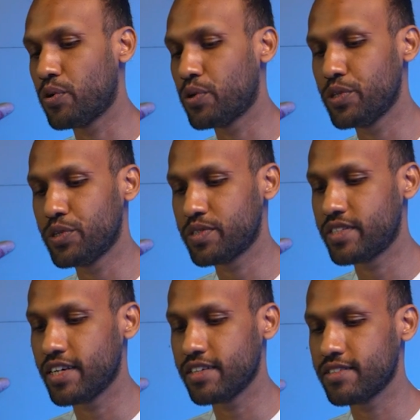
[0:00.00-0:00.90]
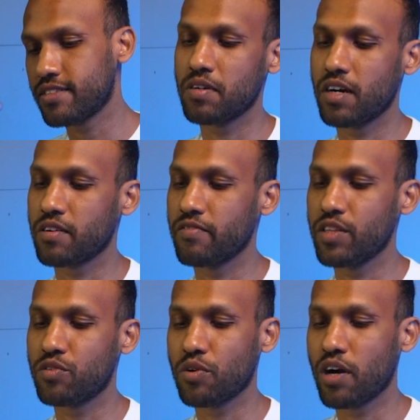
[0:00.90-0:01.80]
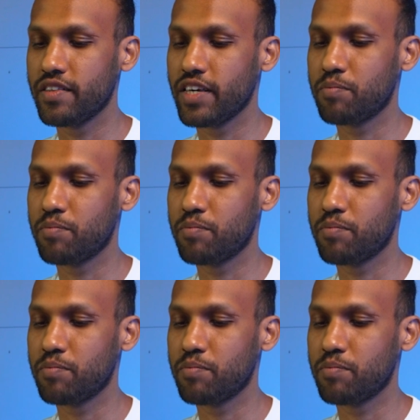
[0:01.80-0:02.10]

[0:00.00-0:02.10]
All those things went through all the